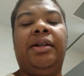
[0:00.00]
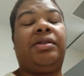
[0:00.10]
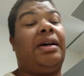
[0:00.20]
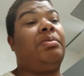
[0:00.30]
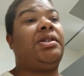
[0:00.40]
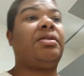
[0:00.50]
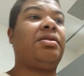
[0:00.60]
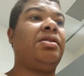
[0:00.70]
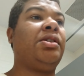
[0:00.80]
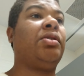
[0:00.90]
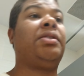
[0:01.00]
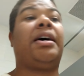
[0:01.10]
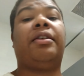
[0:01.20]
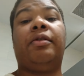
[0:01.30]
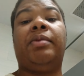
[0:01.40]
So I'm just, you know,
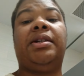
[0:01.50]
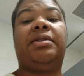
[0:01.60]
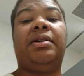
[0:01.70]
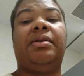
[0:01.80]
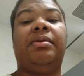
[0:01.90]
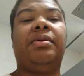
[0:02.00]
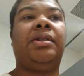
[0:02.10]
documenting.